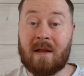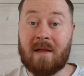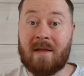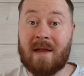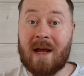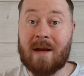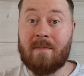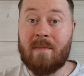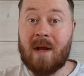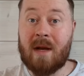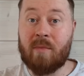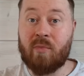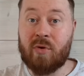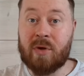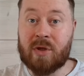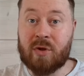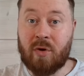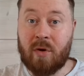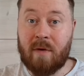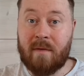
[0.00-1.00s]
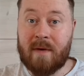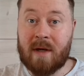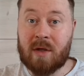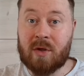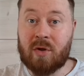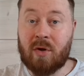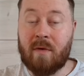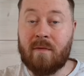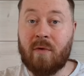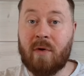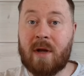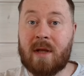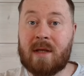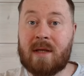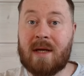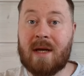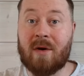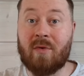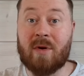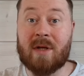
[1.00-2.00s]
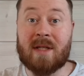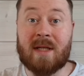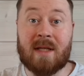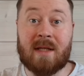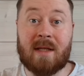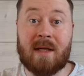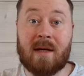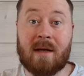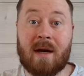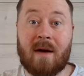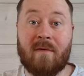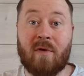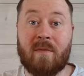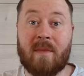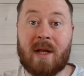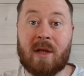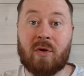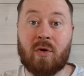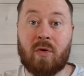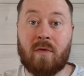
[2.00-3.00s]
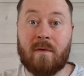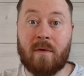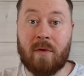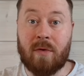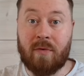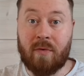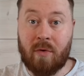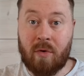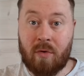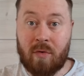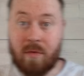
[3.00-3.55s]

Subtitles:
That meant preserving sovereignty and resisting government overthrow.